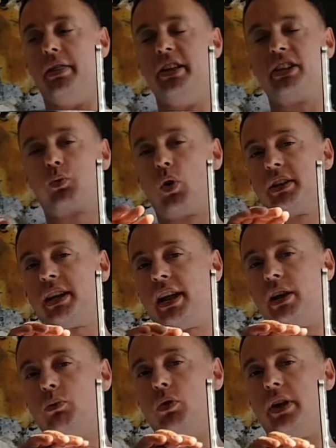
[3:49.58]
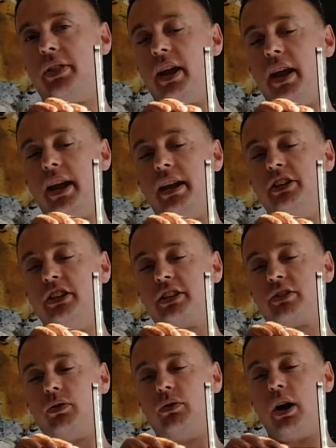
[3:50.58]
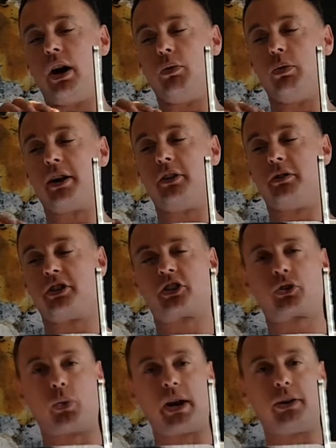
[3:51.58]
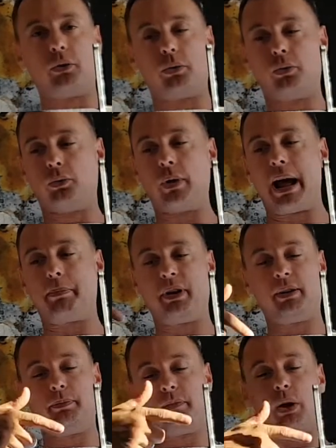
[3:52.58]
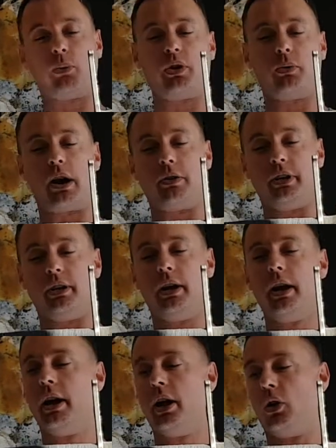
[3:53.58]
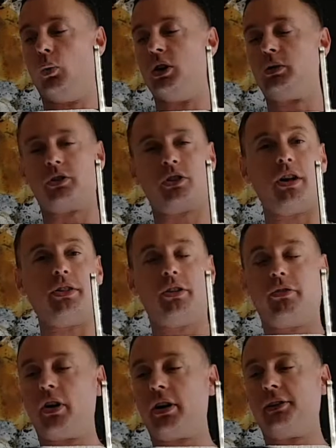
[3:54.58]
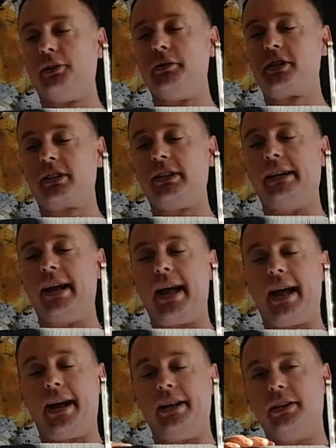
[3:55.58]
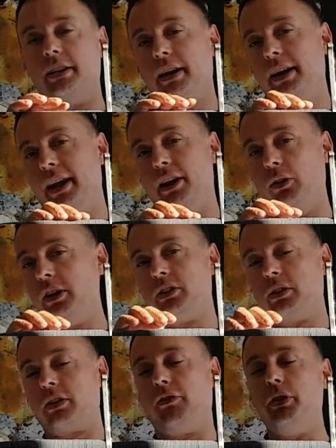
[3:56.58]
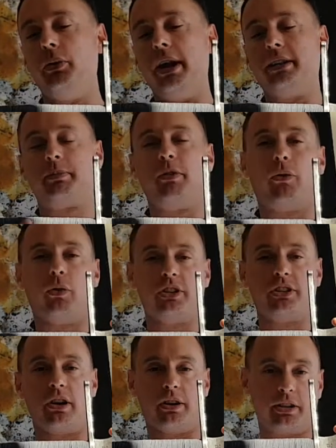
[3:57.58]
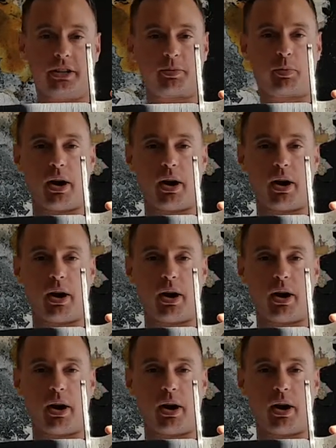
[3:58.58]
This one came with a just regular string wrapping that went around it, which was on there very loosely, and it only took a few hits before it started to